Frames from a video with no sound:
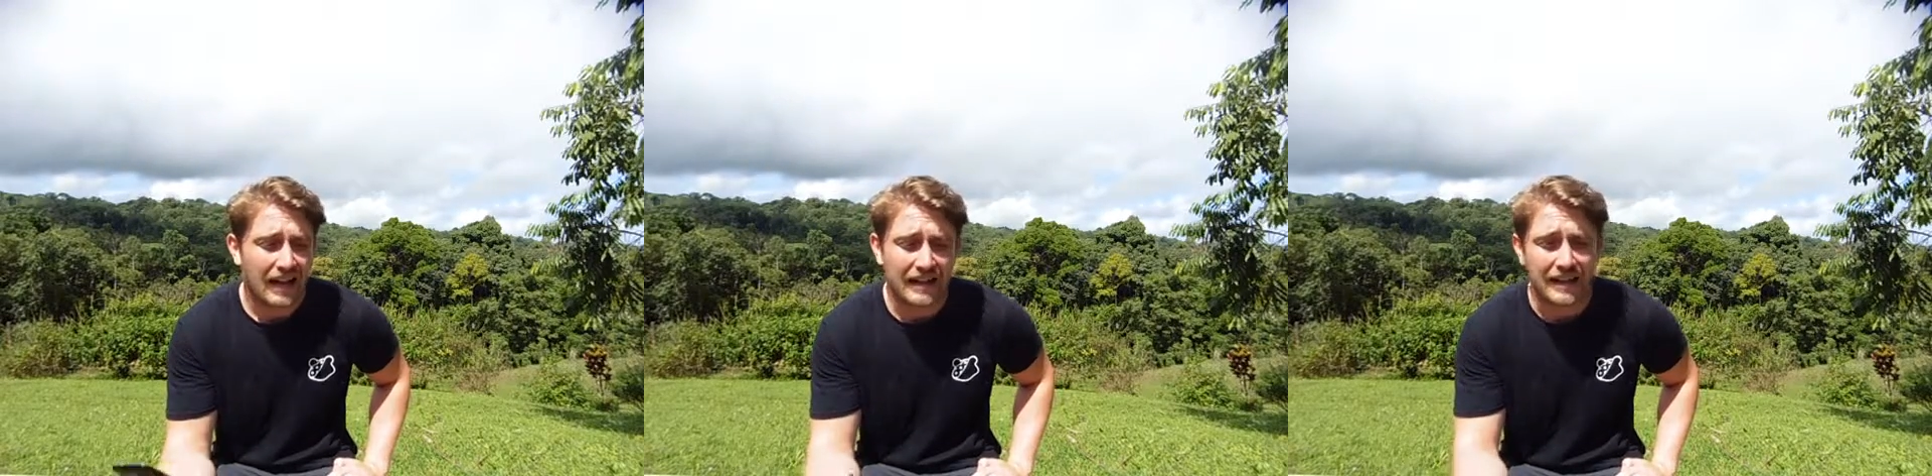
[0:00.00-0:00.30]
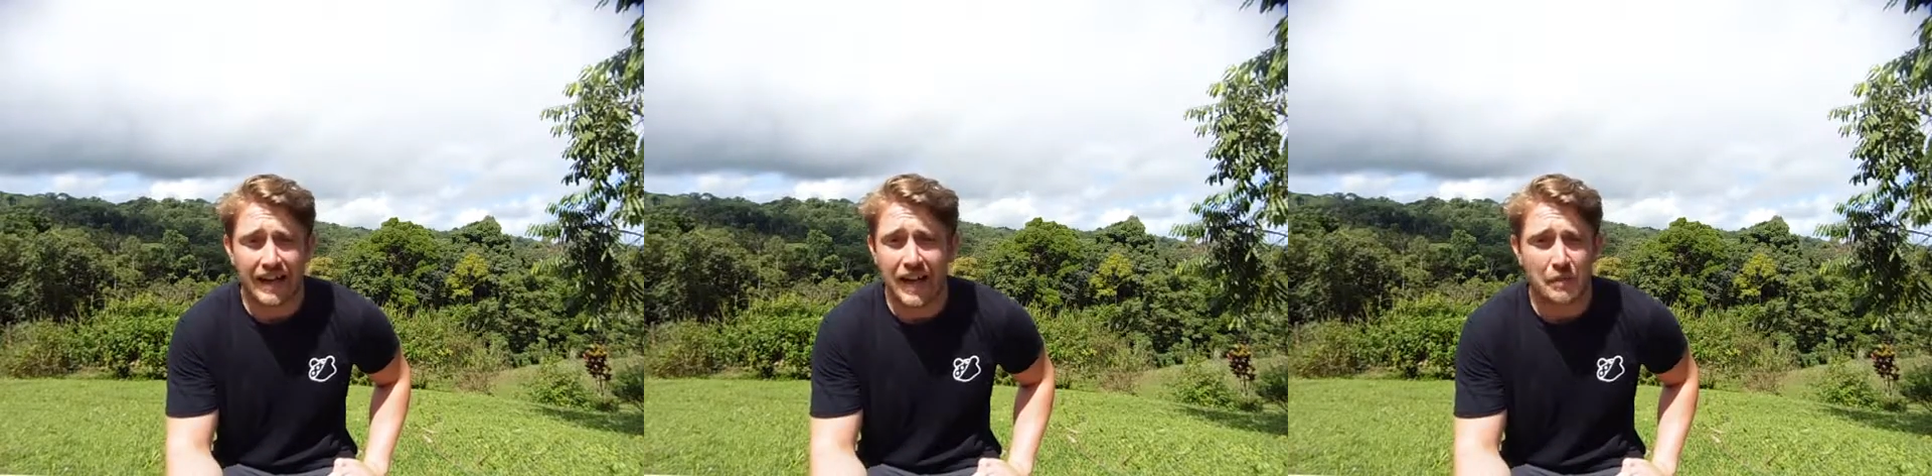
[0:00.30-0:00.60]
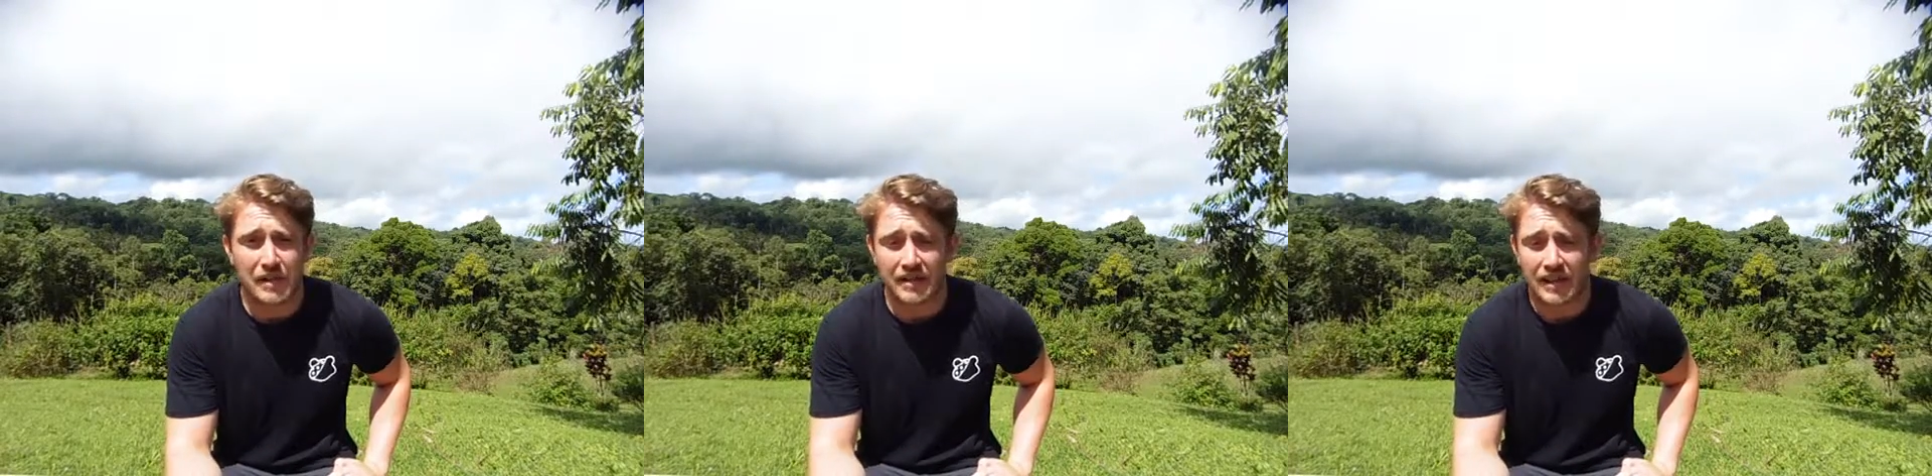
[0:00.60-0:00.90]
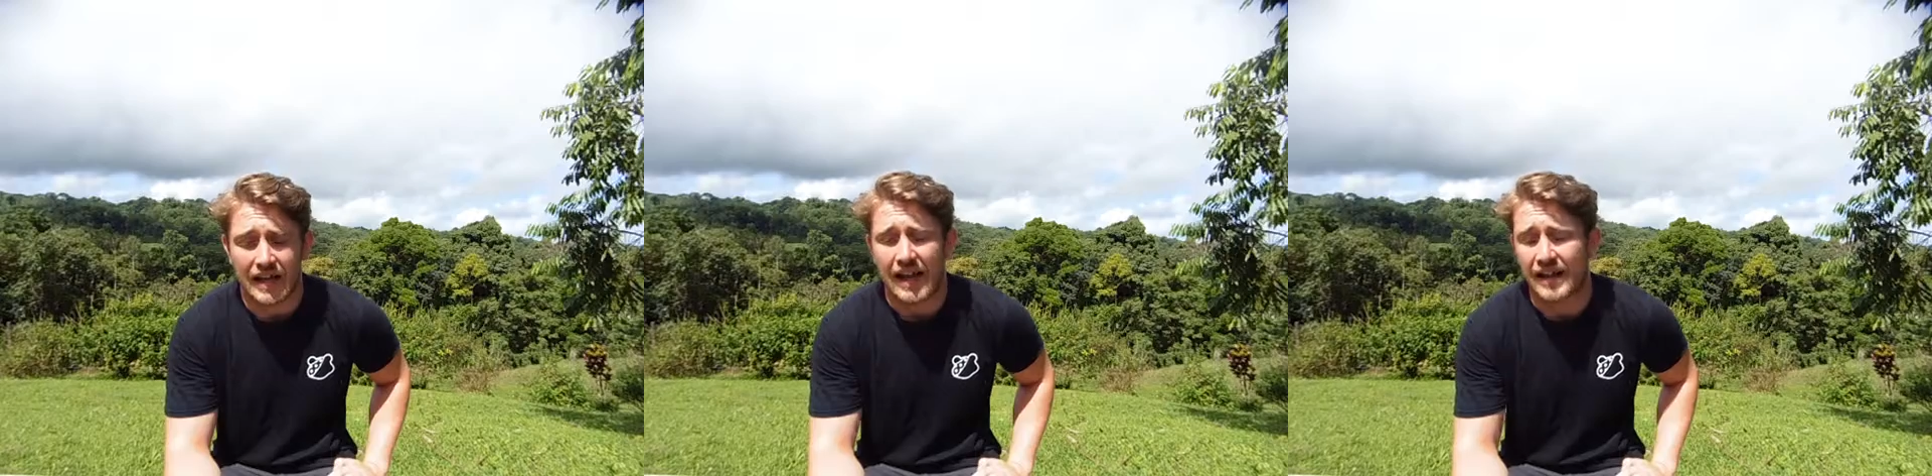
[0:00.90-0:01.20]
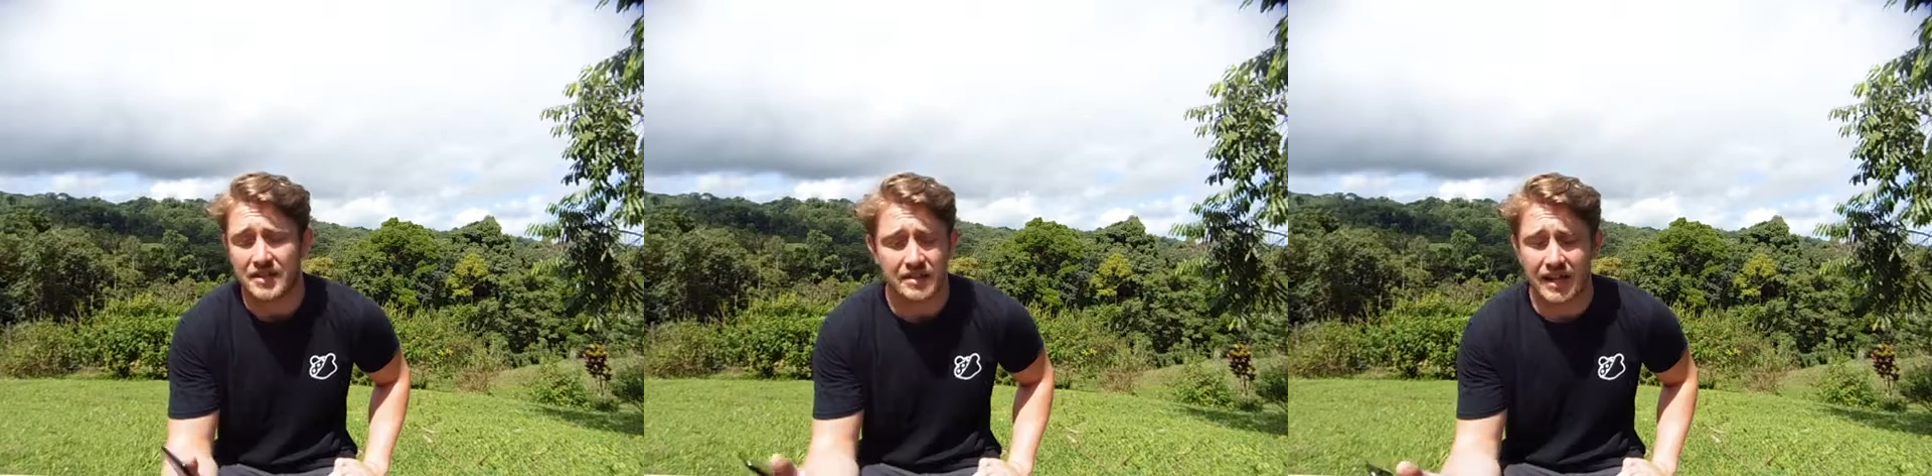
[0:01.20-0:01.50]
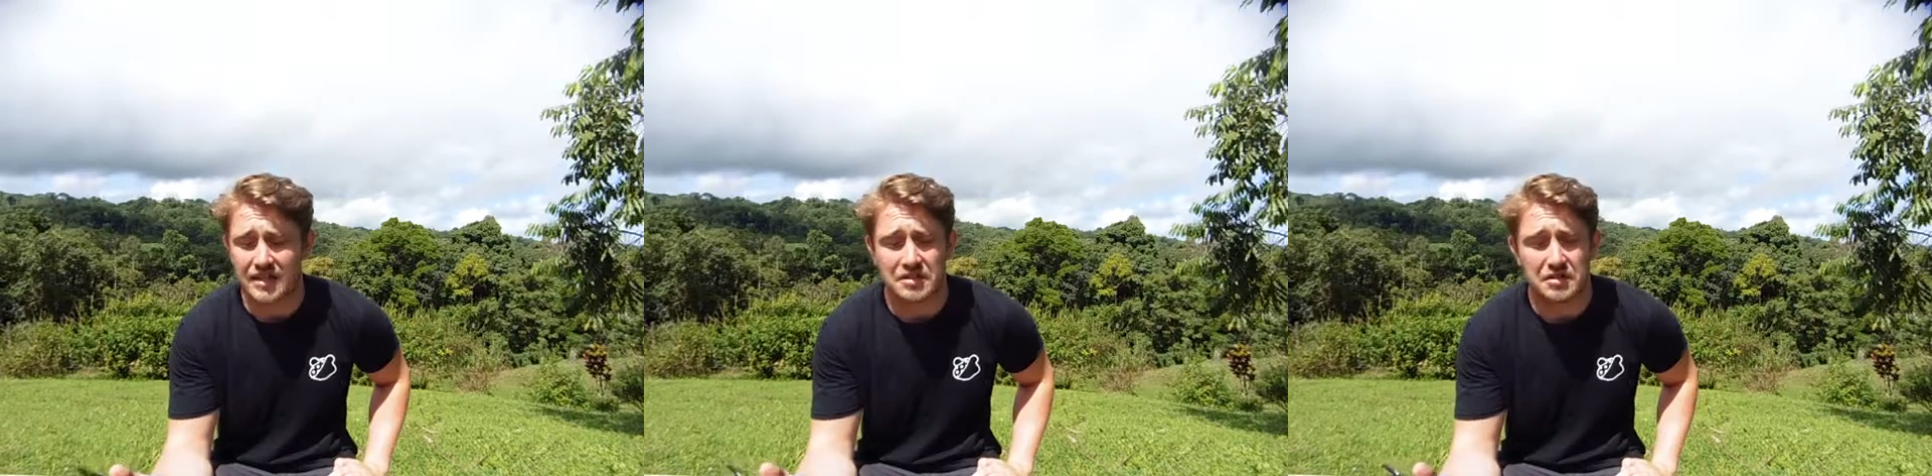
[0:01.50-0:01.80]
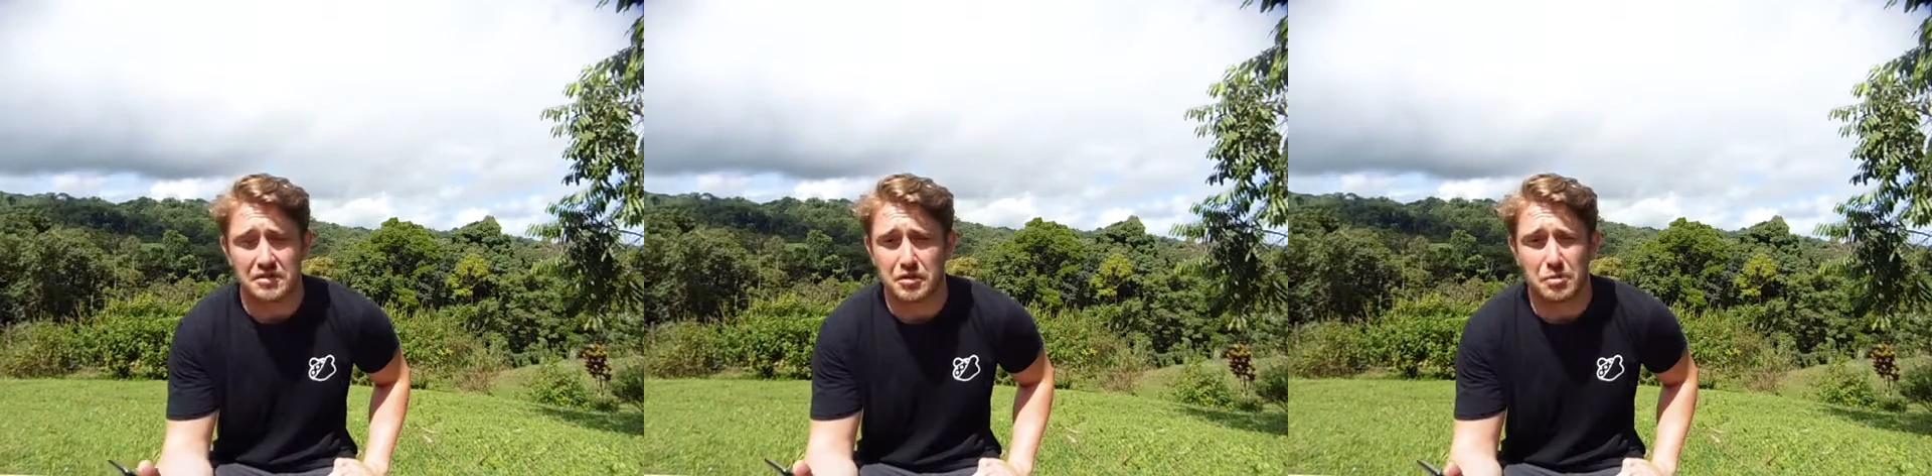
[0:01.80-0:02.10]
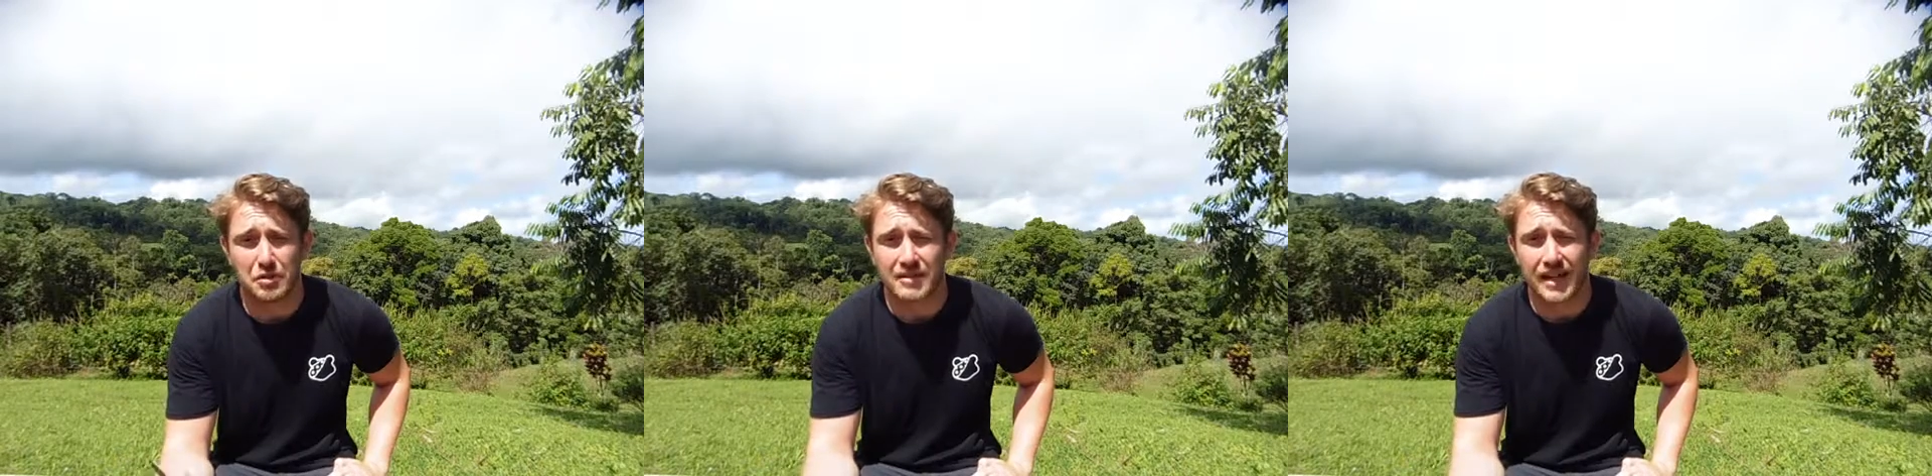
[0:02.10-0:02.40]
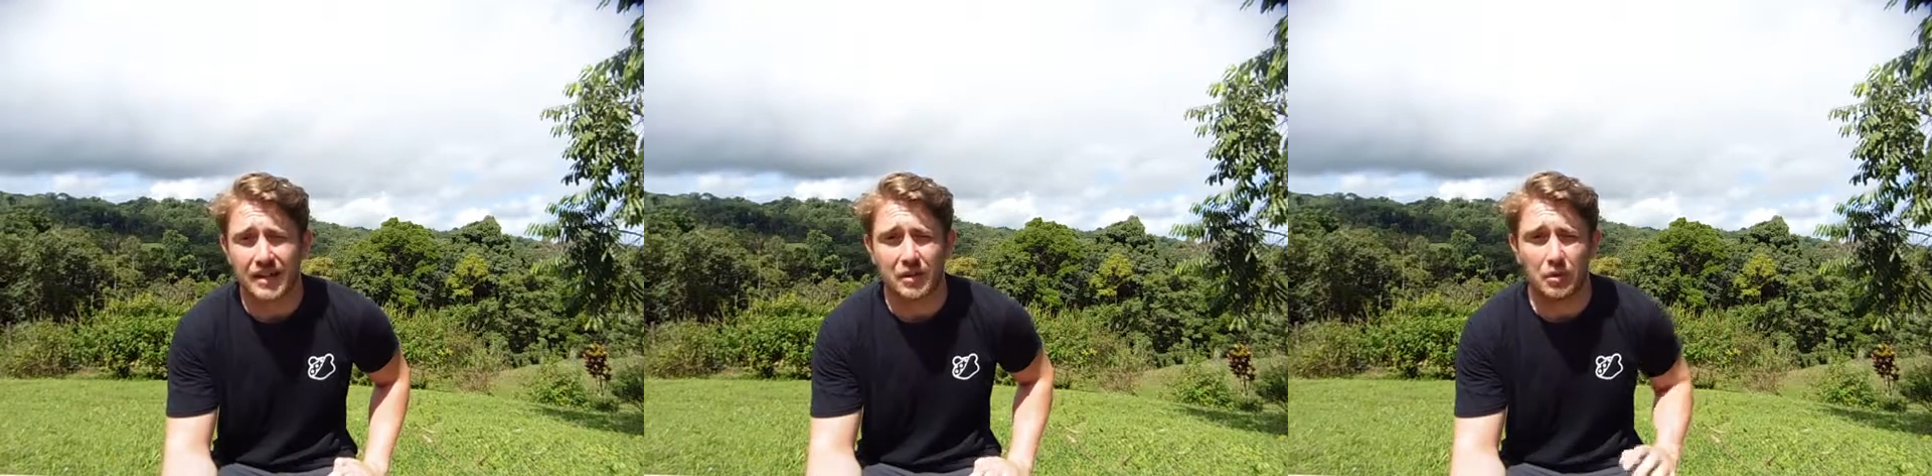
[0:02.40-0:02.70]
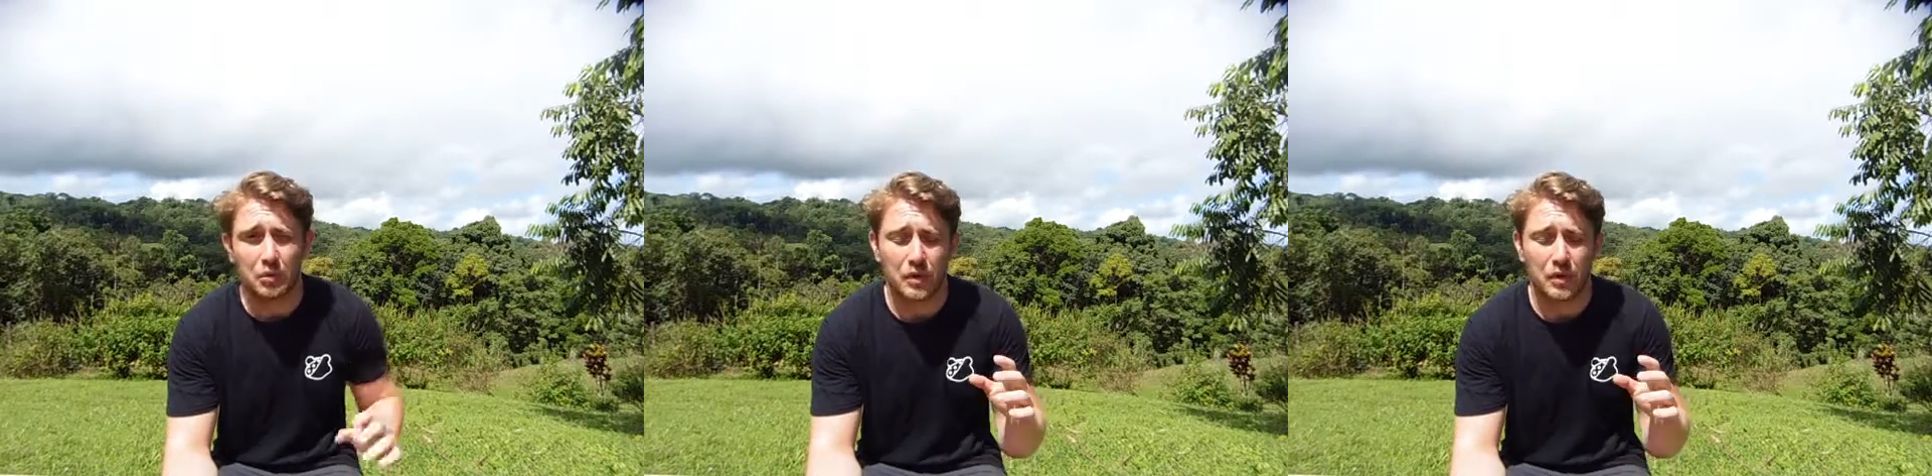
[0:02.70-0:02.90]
yeah, I mean, and it's just super technical,